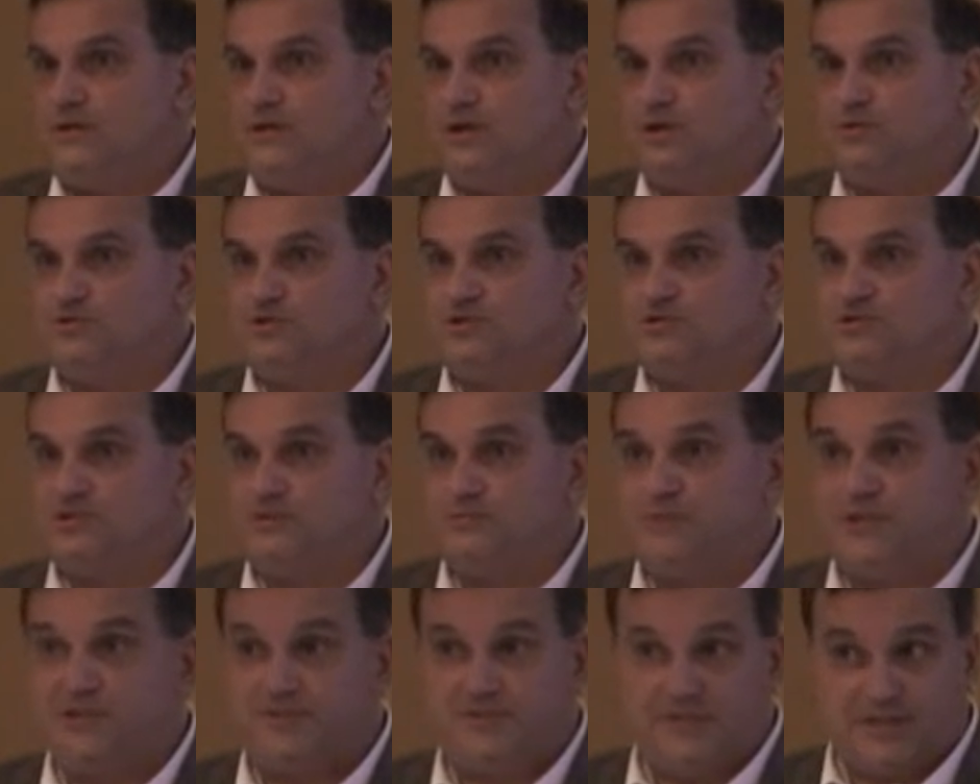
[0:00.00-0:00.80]
those are
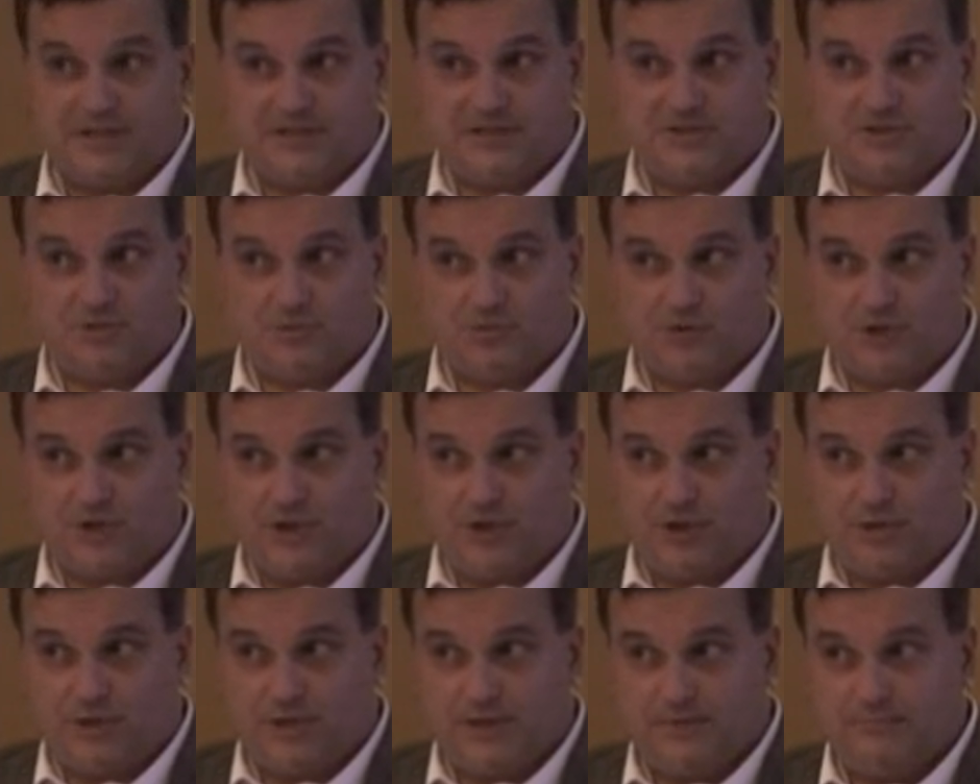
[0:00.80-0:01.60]
some of the things that we're
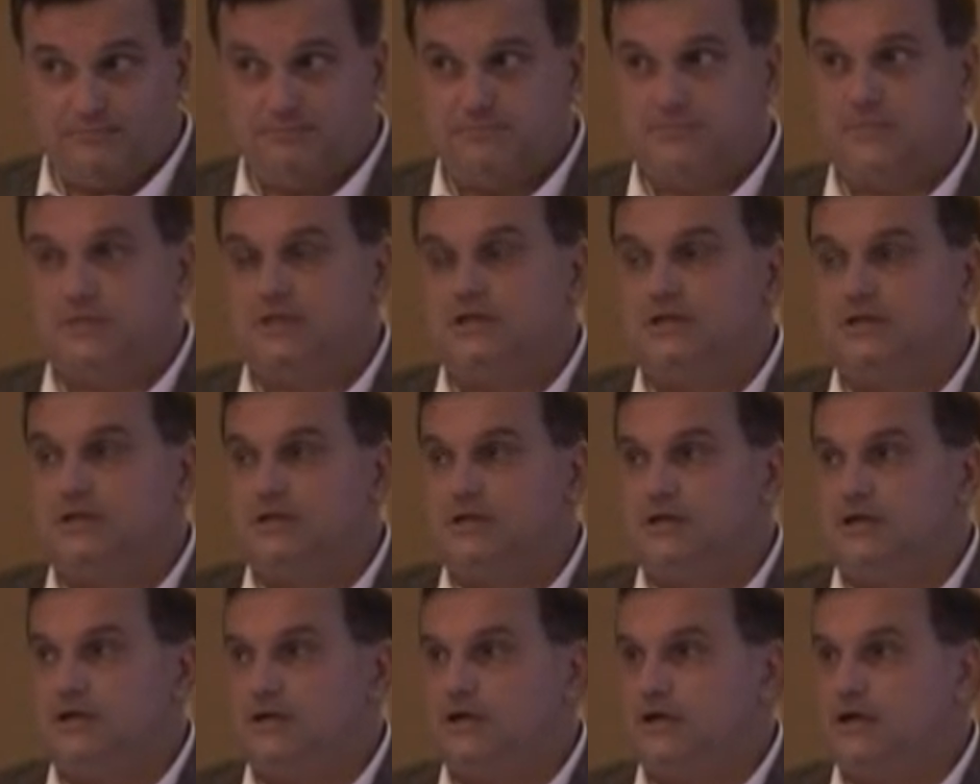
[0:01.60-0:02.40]
doing,
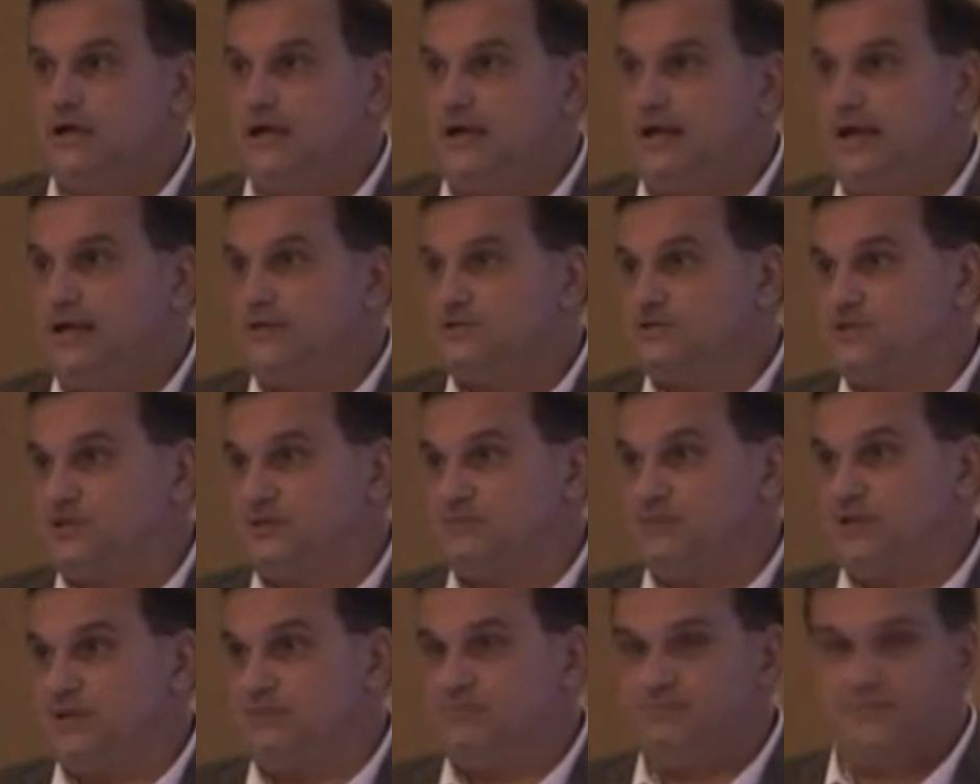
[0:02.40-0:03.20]
and
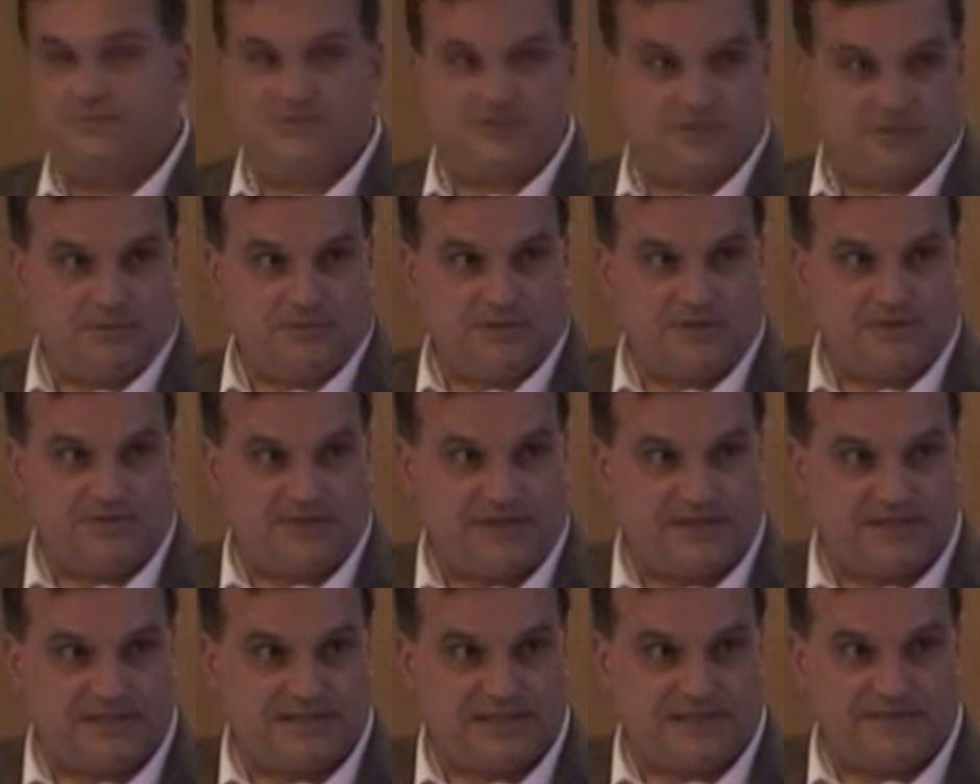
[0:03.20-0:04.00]
some of the
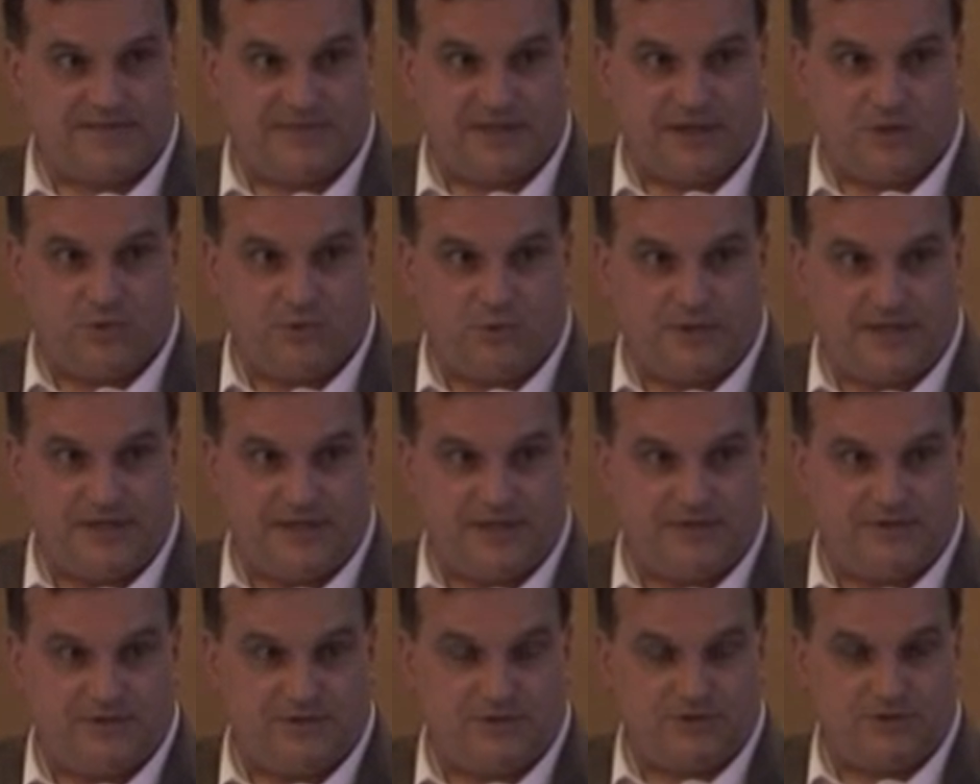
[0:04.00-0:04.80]
things I think we
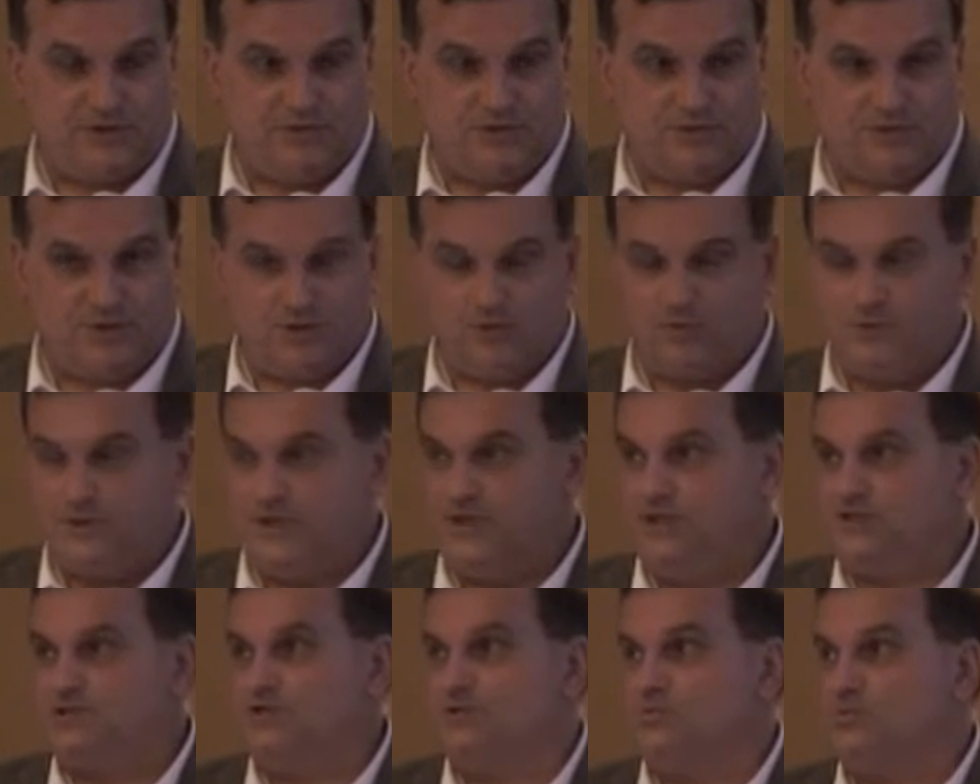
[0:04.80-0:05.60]
need to
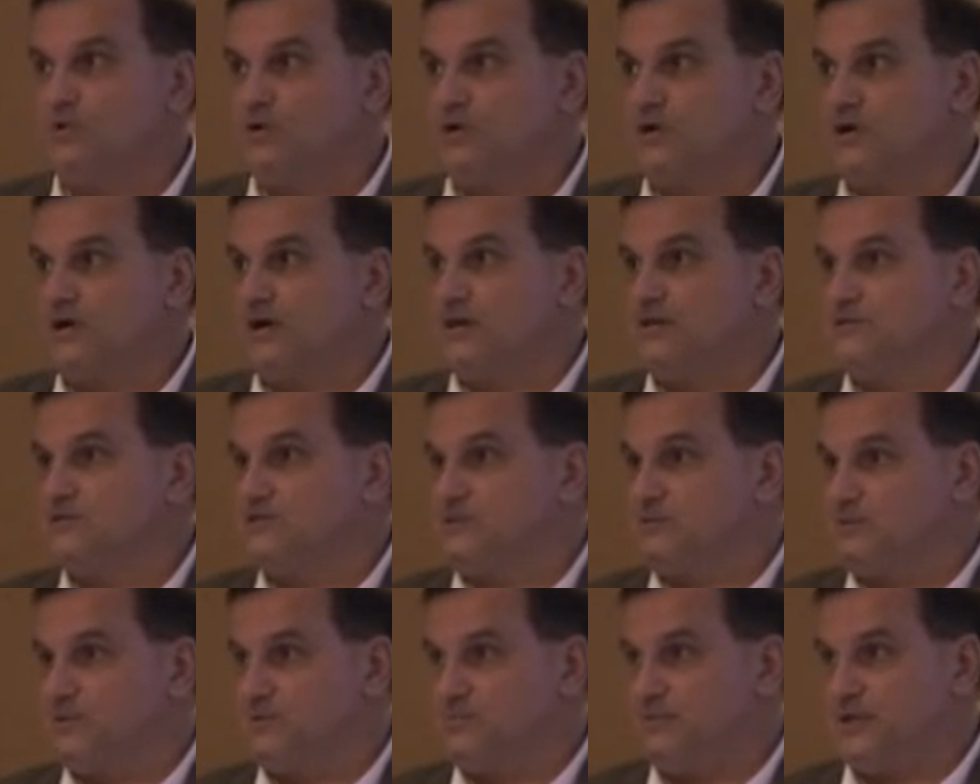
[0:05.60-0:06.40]
work on.
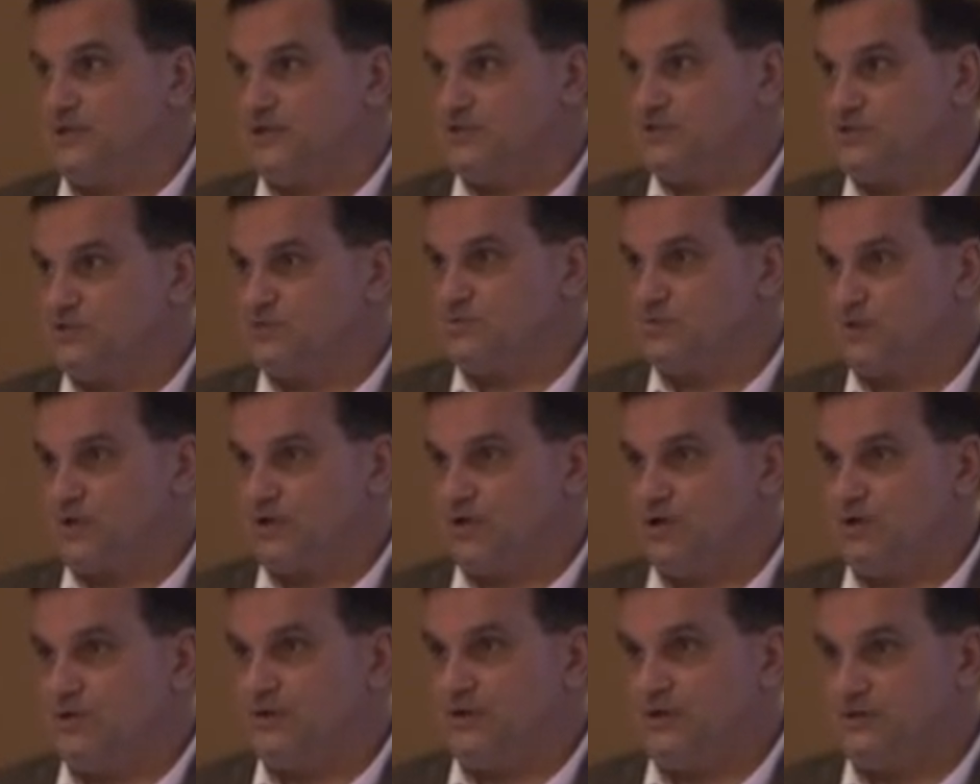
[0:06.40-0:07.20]
Some of the places we're
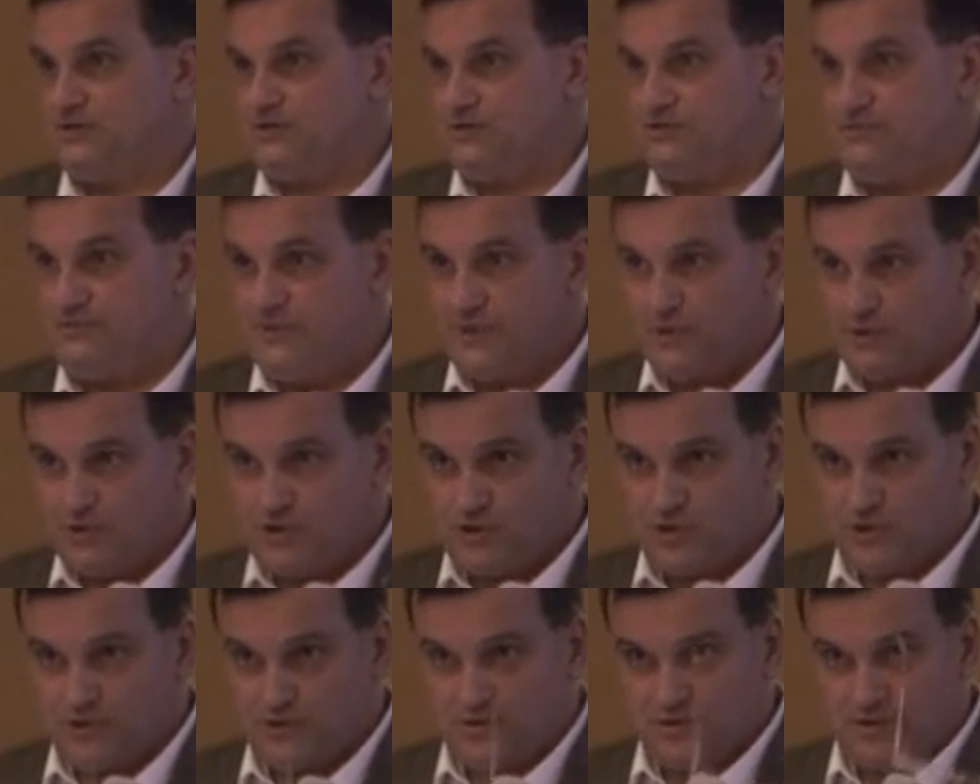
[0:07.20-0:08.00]
going into the
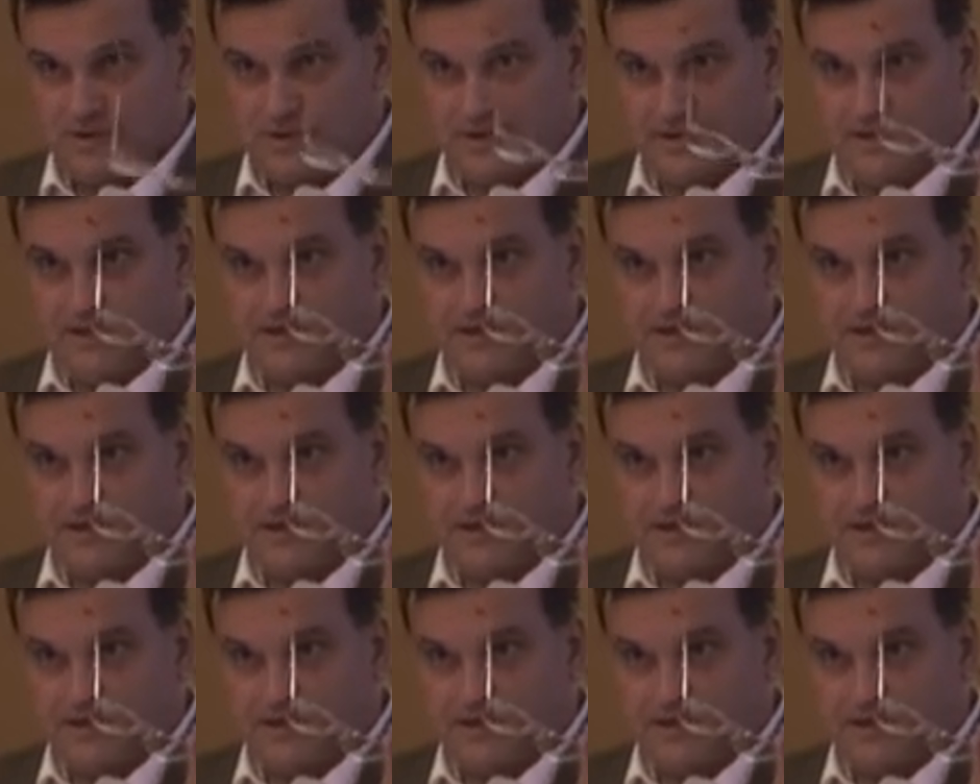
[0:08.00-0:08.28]
future.